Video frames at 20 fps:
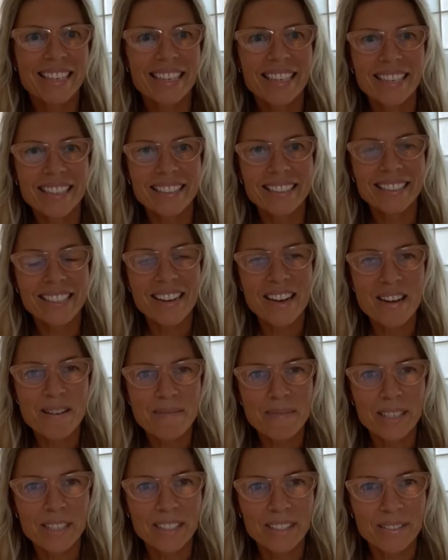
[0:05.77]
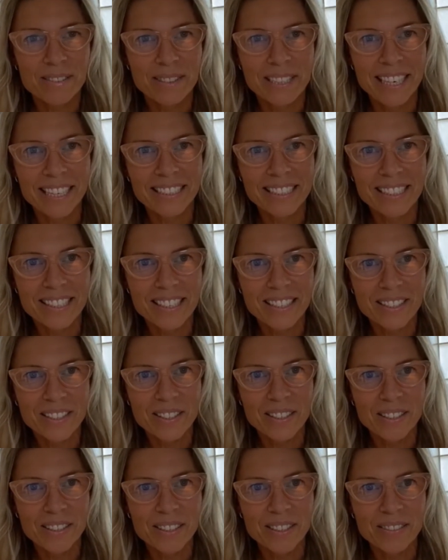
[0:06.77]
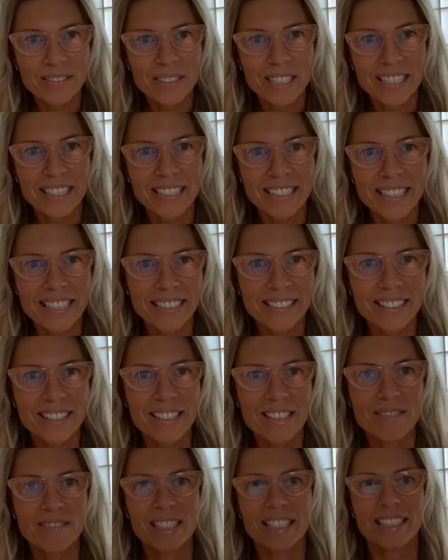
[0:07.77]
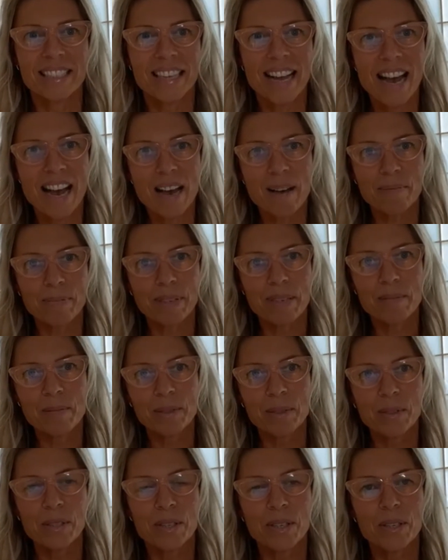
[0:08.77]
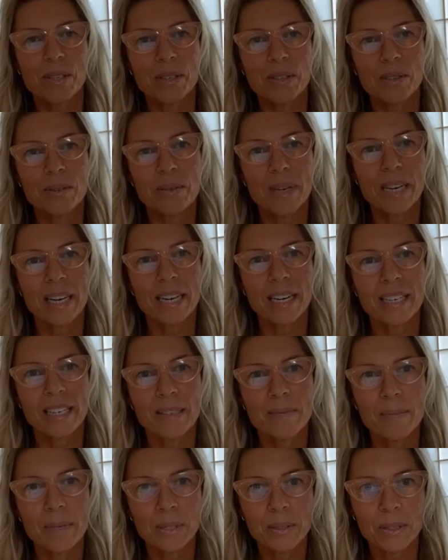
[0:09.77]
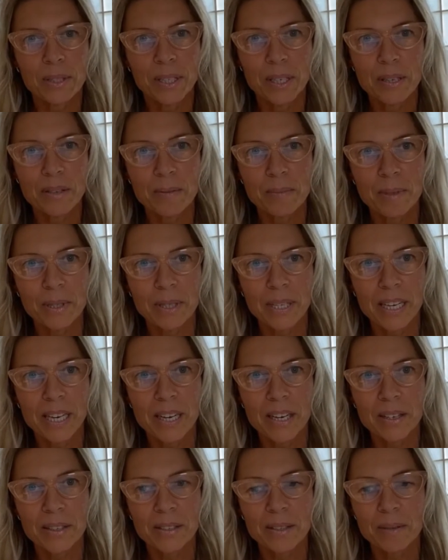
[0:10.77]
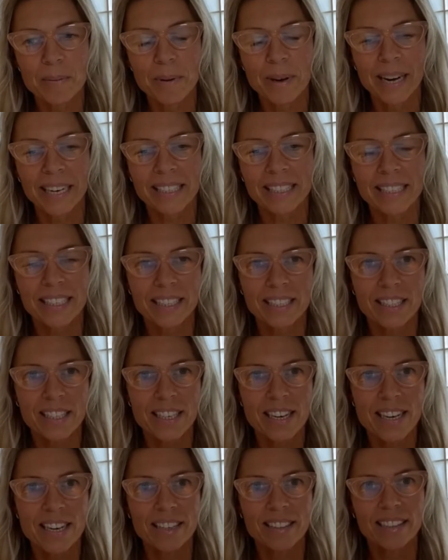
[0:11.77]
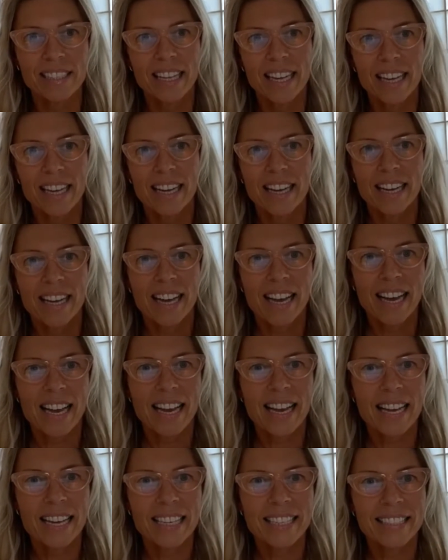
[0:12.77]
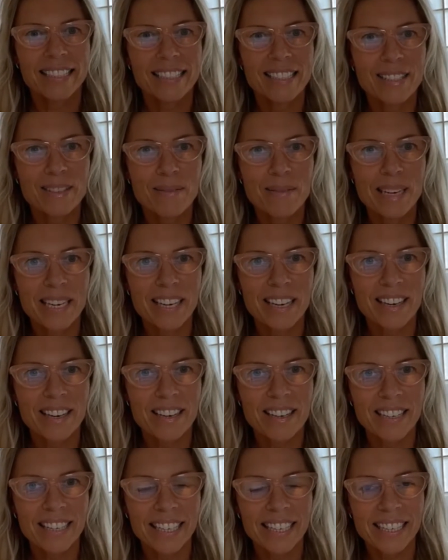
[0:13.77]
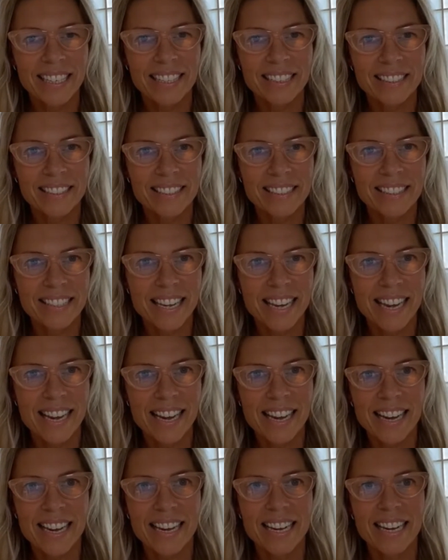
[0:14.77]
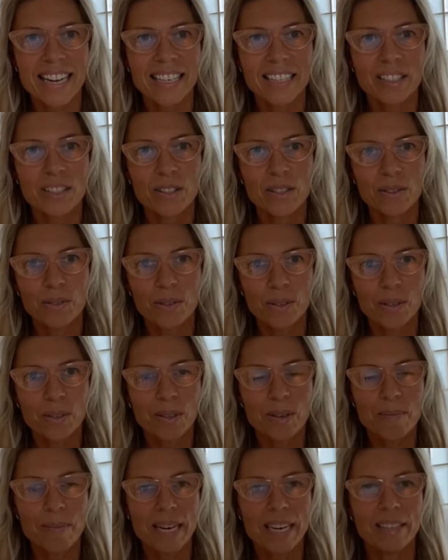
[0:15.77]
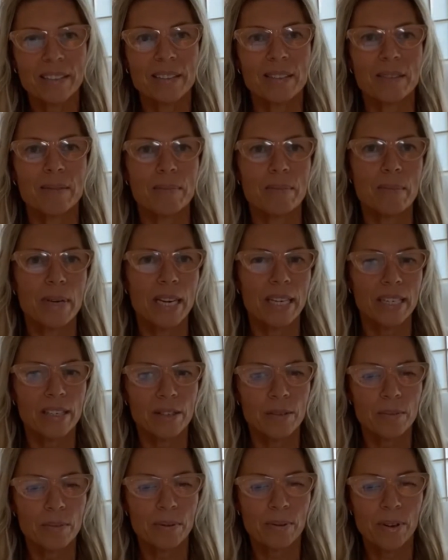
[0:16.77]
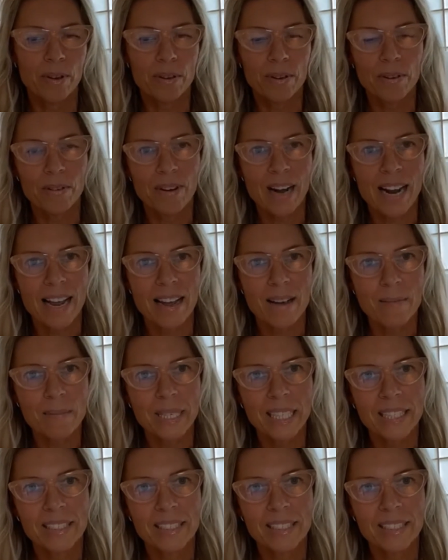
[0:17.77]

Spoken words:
and I'm the creator of the Easy Entity Release app. I'm also a motion code, body code practitioner, and we are here today to talk about my new program,